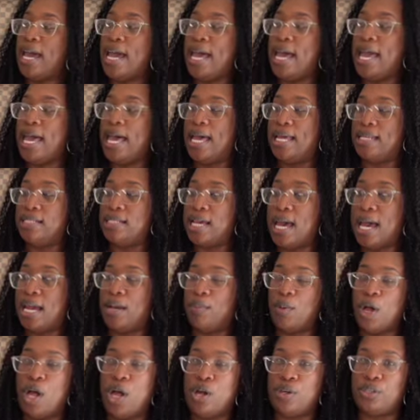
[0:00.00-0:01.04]
and
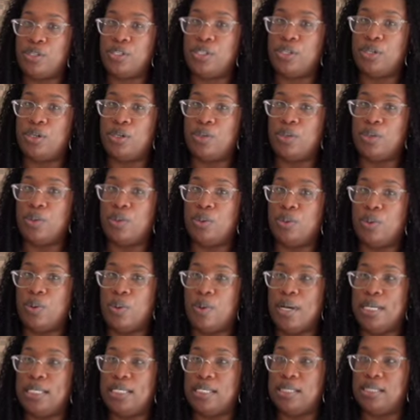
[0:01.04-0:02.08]
I'm also
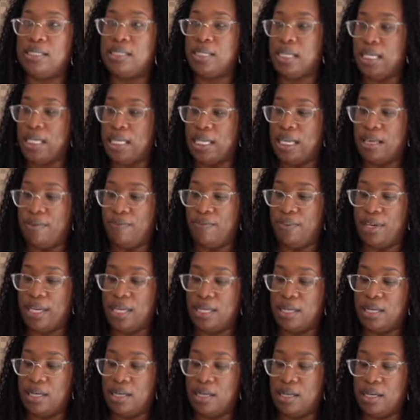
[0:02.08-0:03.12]
going to see
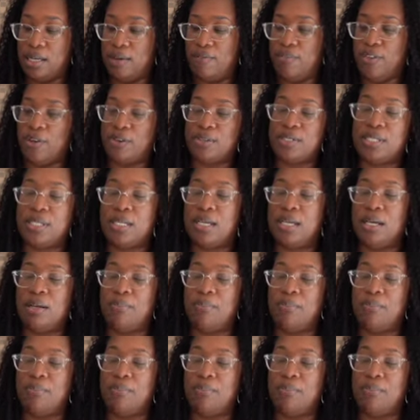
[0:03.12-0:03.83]
if there's an